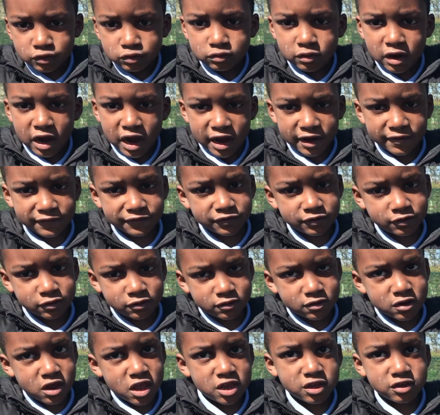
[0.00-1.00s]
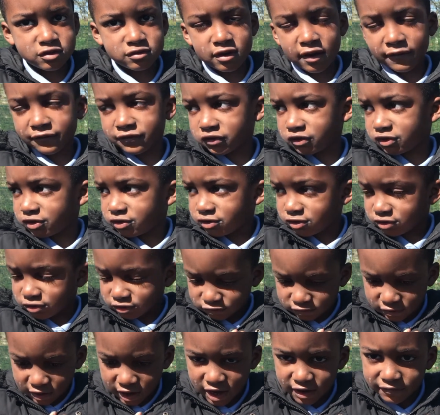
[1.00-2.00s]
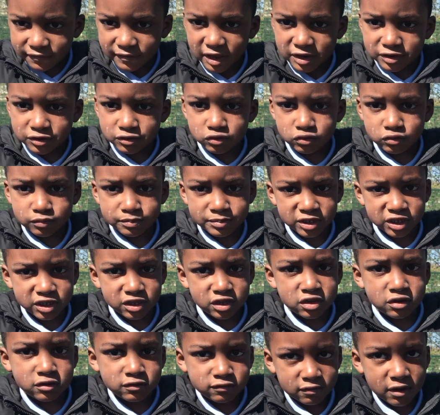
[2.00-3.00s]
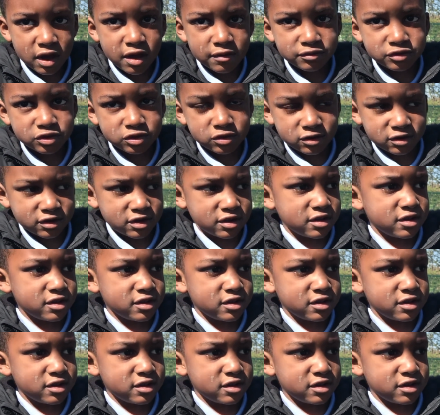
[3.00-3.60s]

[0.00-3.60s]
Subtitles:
You have to subscribe, and you'll be where we go.